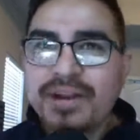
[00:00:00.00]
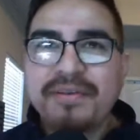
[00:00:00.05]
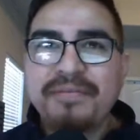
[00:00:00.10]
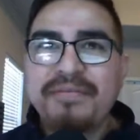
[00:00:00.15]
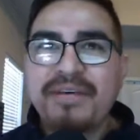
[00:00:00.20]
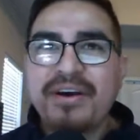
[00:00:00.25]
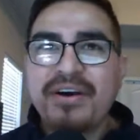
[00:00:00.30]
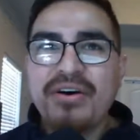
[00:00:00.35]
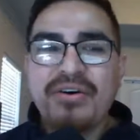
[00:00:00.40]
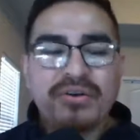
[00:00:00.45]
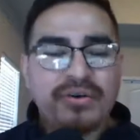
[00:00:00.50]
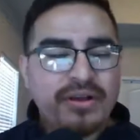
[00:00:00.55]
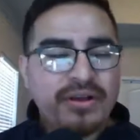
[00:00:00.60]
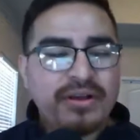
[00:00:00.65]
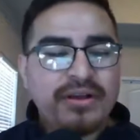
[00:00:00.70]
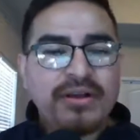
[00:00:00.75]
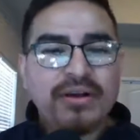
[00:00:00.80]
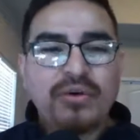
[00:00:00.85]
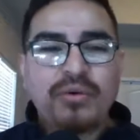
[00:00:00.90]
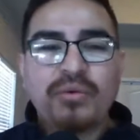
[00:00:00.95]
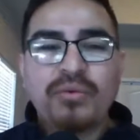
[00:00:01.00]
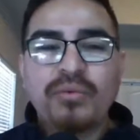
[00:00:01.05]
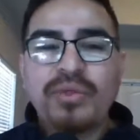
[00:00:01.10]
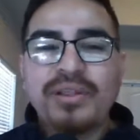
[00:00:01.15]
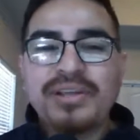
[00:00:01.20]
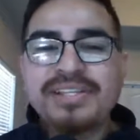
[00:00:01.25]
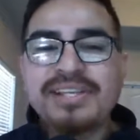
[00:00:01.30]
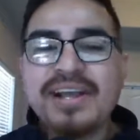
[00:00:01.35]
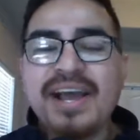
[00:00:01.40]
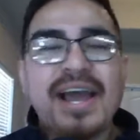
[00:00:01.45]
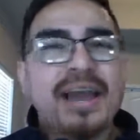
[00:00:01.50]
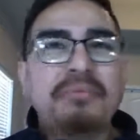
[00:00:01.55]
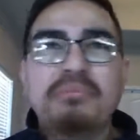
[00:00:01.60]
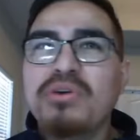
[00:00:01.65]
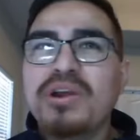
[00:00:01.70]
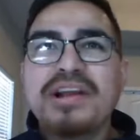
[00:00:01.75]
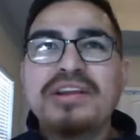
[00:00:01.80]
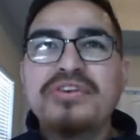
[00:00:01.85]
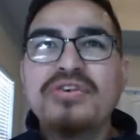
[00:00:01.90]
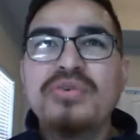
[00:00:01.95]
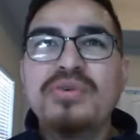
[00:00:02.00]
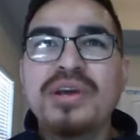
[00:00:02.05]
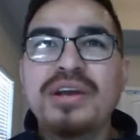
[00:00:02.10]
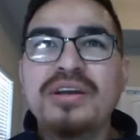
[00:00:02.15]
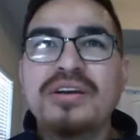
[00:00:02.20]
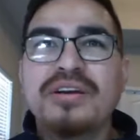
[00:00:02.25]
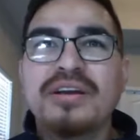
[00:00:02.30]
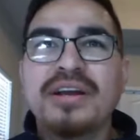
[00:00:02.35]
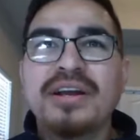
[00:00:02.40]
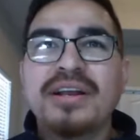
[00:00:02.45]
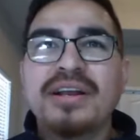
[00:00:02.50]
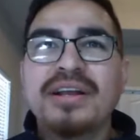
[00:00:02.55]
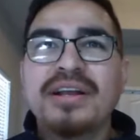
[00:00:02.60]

NFL. Let's not act brand new here.